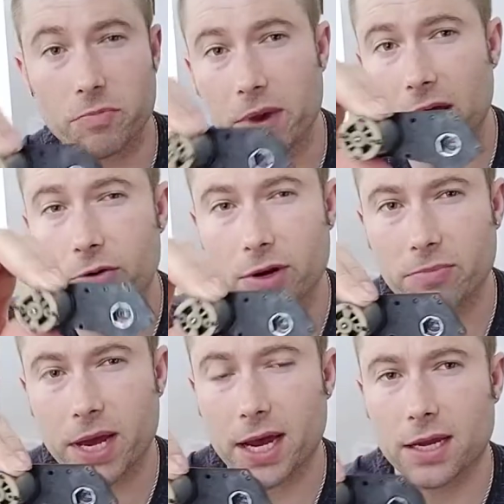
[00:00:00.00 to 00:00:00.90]
the battery
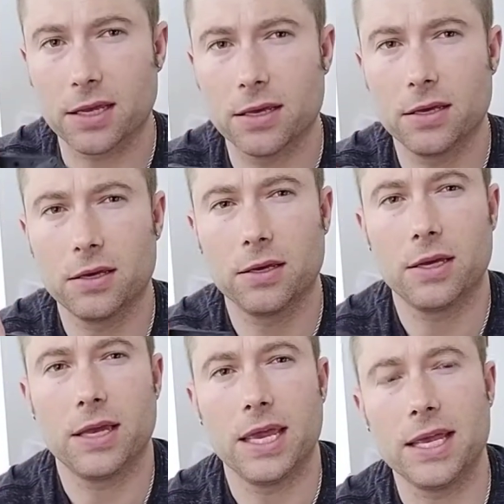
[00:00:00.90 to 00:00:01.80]
pack
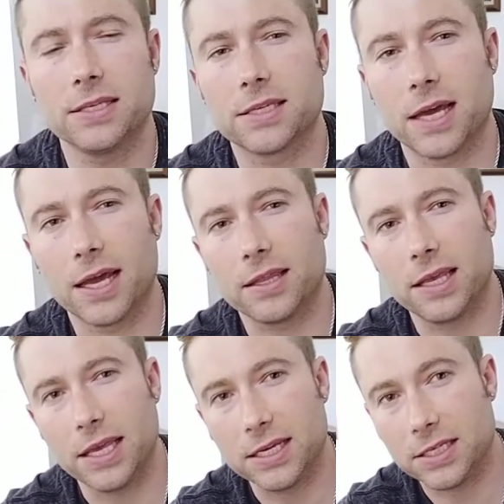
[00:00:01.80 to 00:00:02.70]
inside
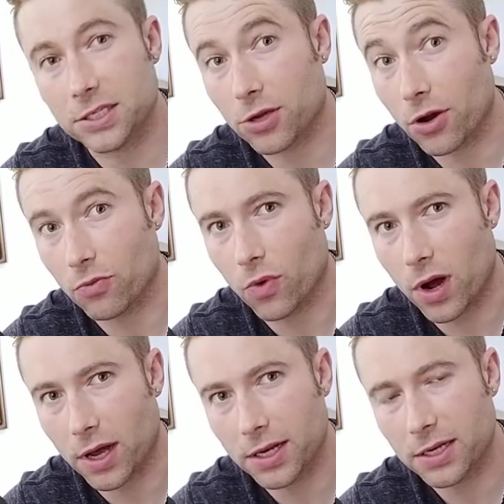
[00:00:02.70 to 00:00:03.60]
the Easy Start
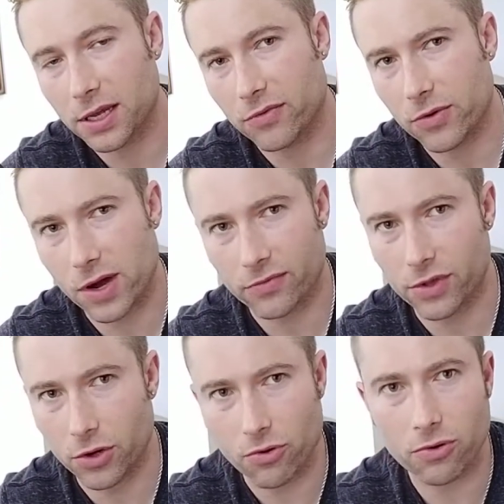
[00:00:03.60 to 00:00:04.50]
wand, if you have
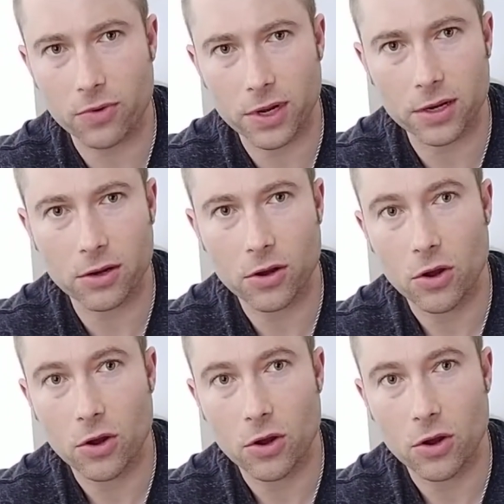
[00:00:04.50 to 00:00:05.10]
the newer one,